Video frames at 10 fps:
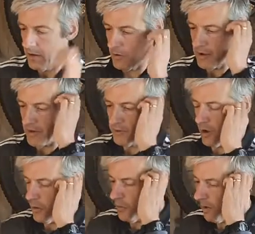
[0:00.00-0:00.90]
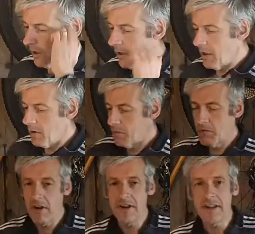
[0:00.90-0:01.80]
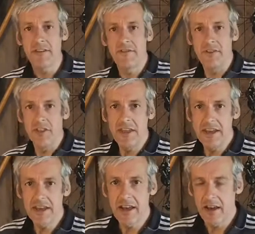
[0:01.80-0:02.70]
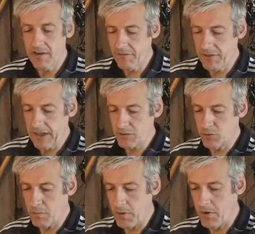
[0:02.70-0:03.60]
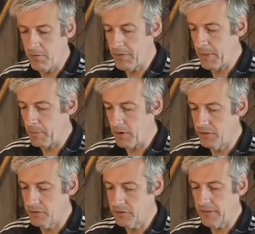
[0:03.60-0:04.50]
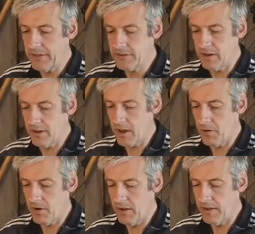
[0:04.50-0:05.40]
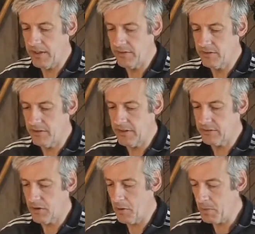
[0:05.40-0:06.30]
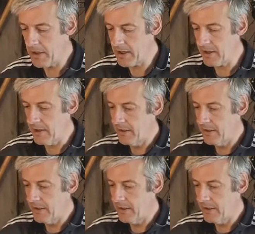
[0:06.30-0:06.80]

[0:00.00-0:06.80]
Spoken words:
Okay, so we're ready for the actual pour, for the plunge. So that's going to go into this cup here.